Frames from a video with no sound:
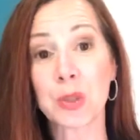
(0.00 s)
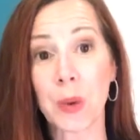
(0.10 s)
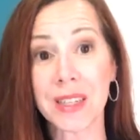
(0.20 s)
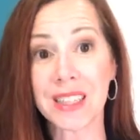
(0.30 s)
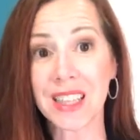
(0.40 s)
the
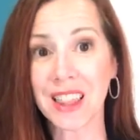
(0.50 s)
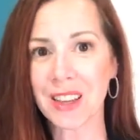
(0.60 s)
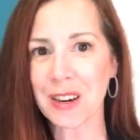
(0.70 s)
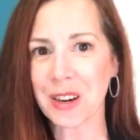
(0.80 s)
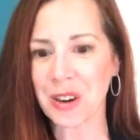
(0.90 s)

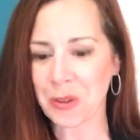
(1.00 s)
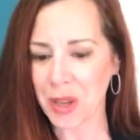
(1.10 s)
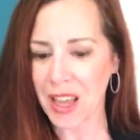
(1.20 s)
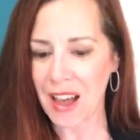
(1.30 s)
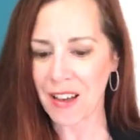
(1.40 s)
23rd,
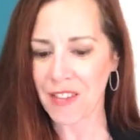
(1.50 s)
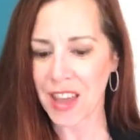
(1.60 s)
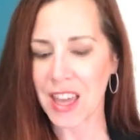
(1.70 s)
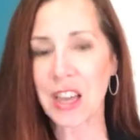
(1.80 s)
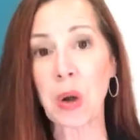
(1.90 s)
we have
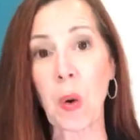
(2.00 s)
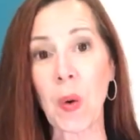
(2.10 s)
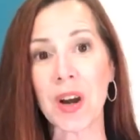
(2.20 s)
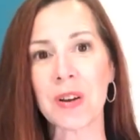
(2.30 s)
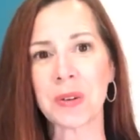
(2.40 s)
a
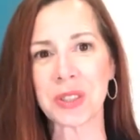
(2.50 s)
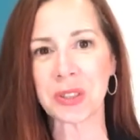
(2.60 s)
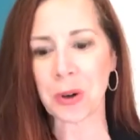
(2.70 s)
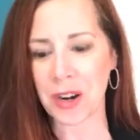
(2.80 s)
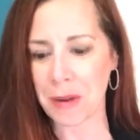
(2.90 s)
cornhole
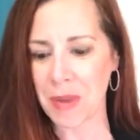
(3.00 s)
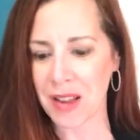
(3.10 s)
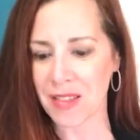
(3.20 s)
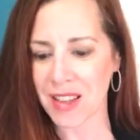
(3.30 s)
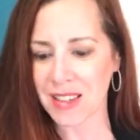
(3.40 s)
tournament.